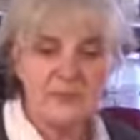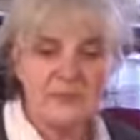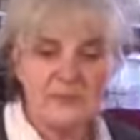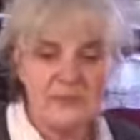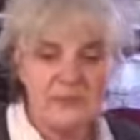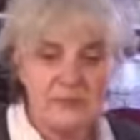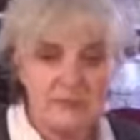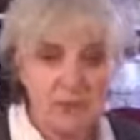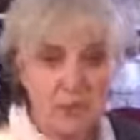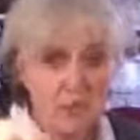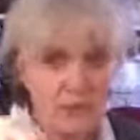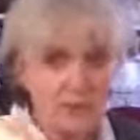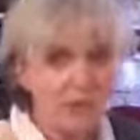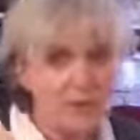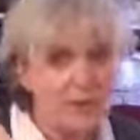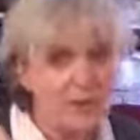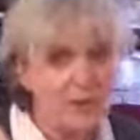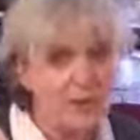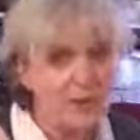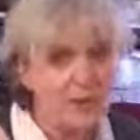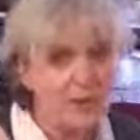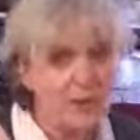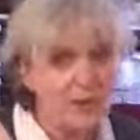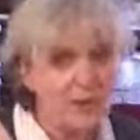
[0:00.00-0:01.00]
These are some
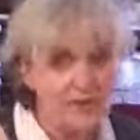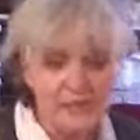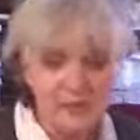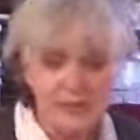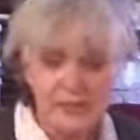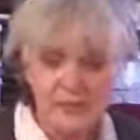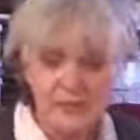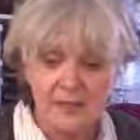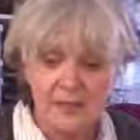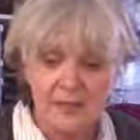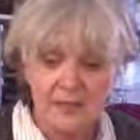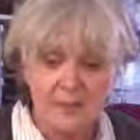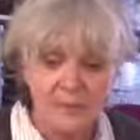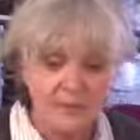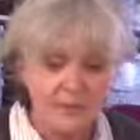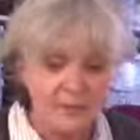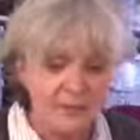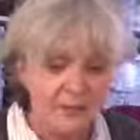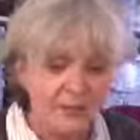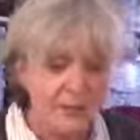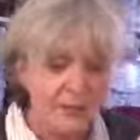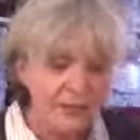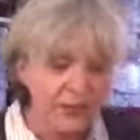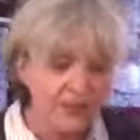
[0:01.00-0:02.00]
I made earlier.
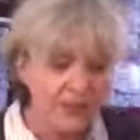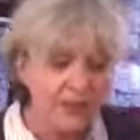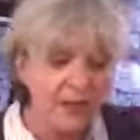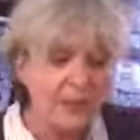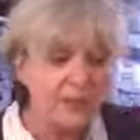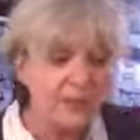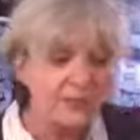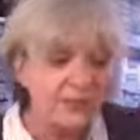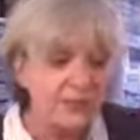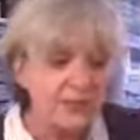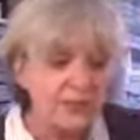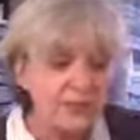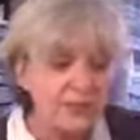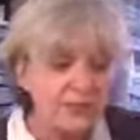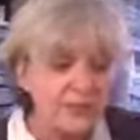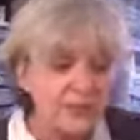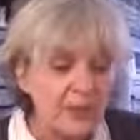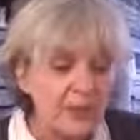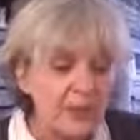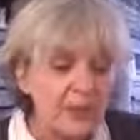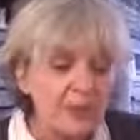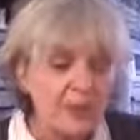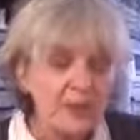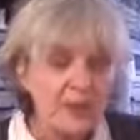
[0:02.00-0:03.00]
I'll show you how to do it.
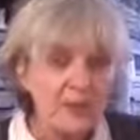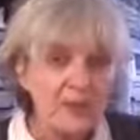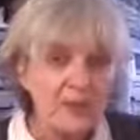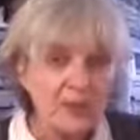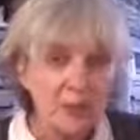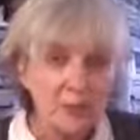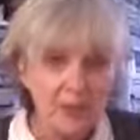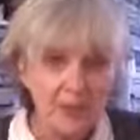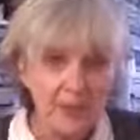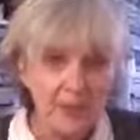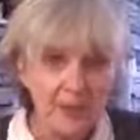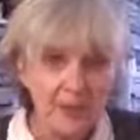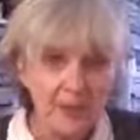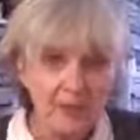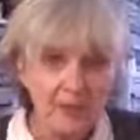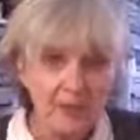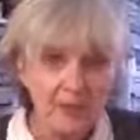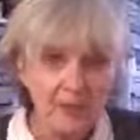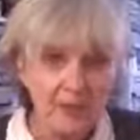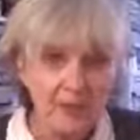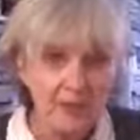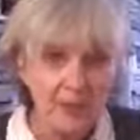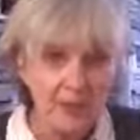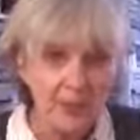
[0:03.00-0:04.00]
So one piece
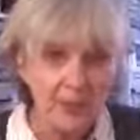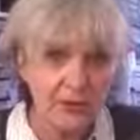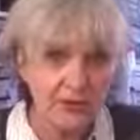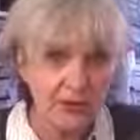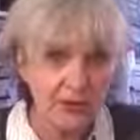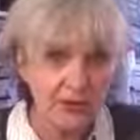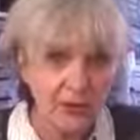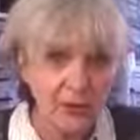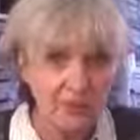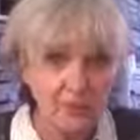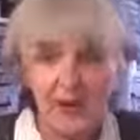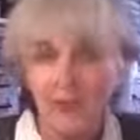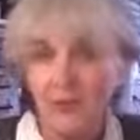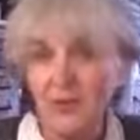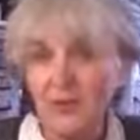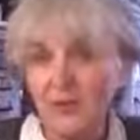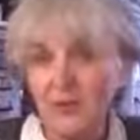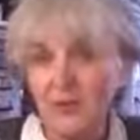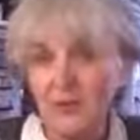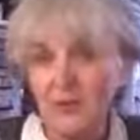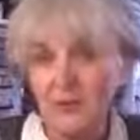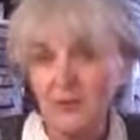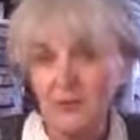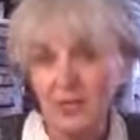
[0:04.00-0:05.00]
of squidgy
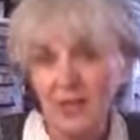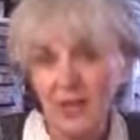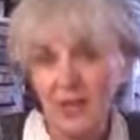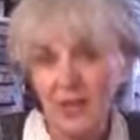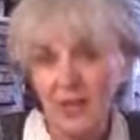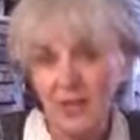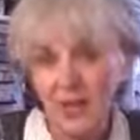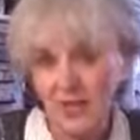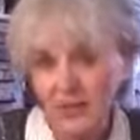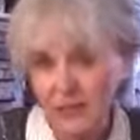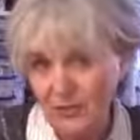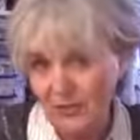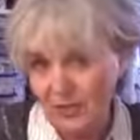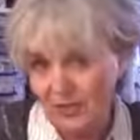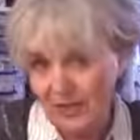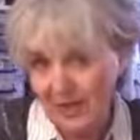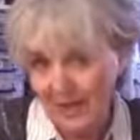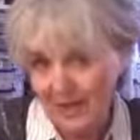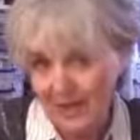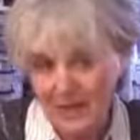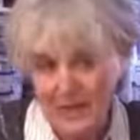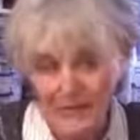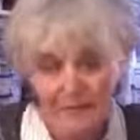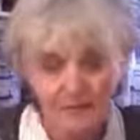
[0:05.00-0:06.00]
papier-mâché air-dried
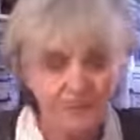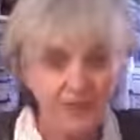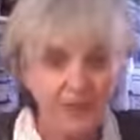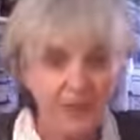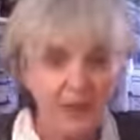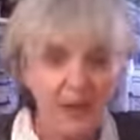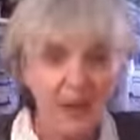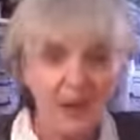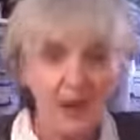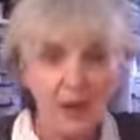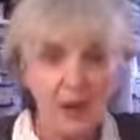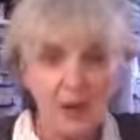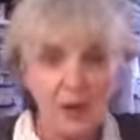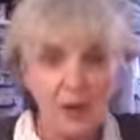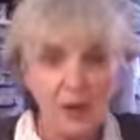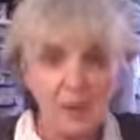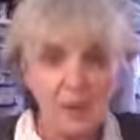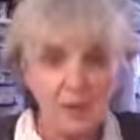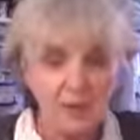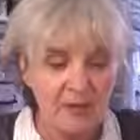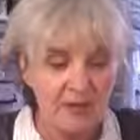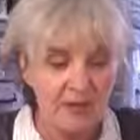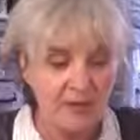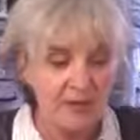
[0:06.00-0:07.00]
clay on
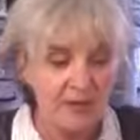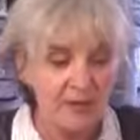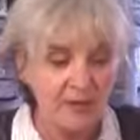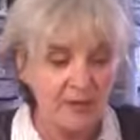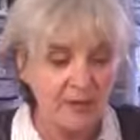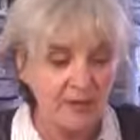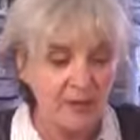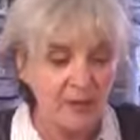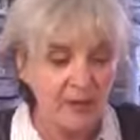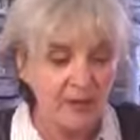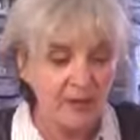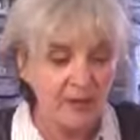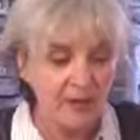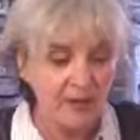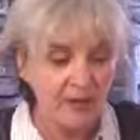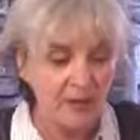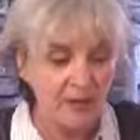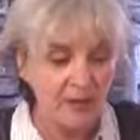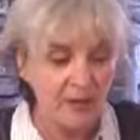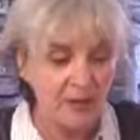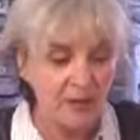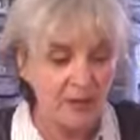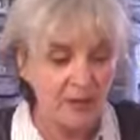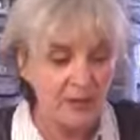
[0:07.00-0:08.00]
a piece of
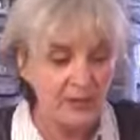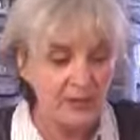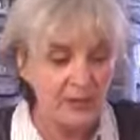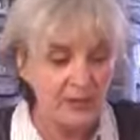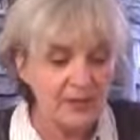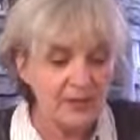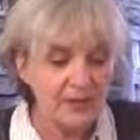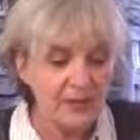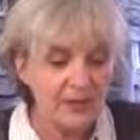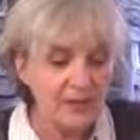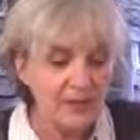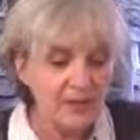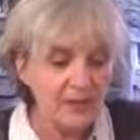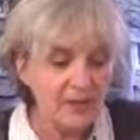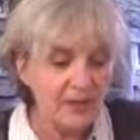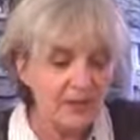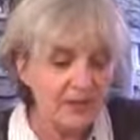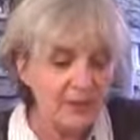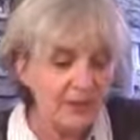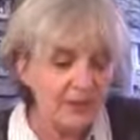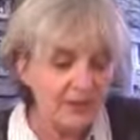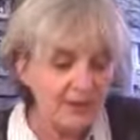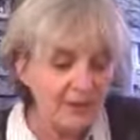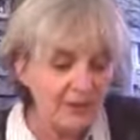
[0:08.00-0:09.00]
card, and then
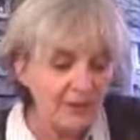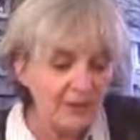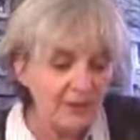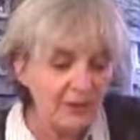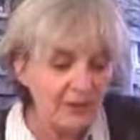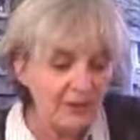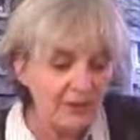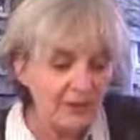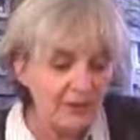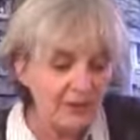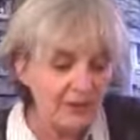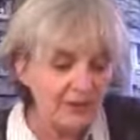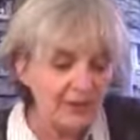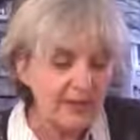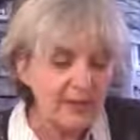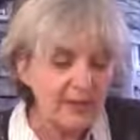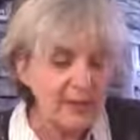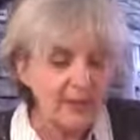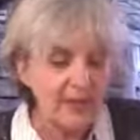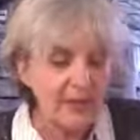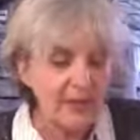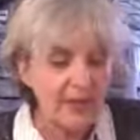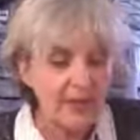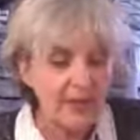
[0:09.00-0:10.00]
you just
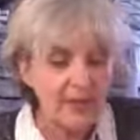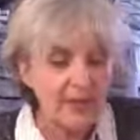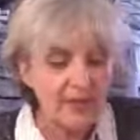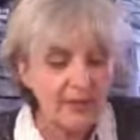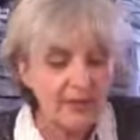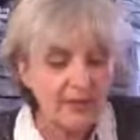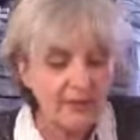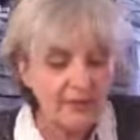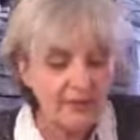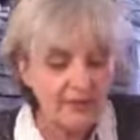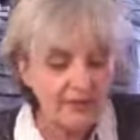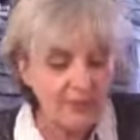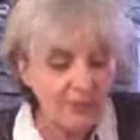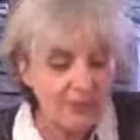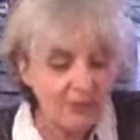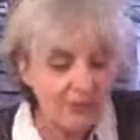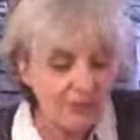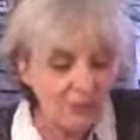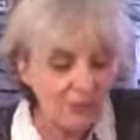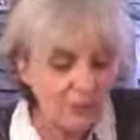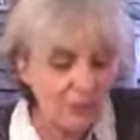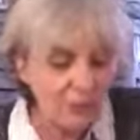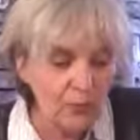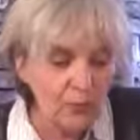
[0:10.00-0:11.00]
literally
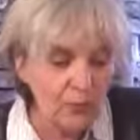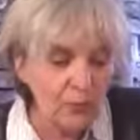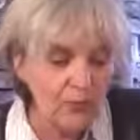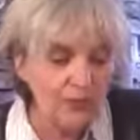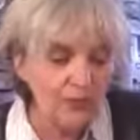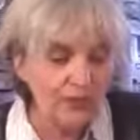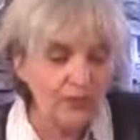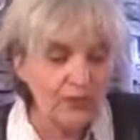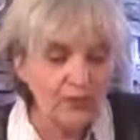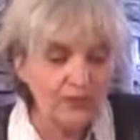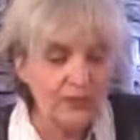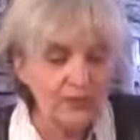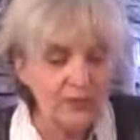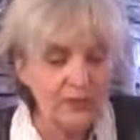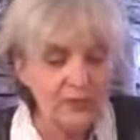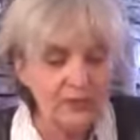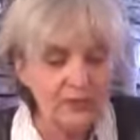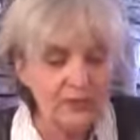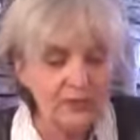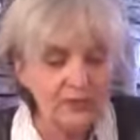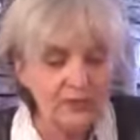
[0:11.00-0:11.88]
squidge it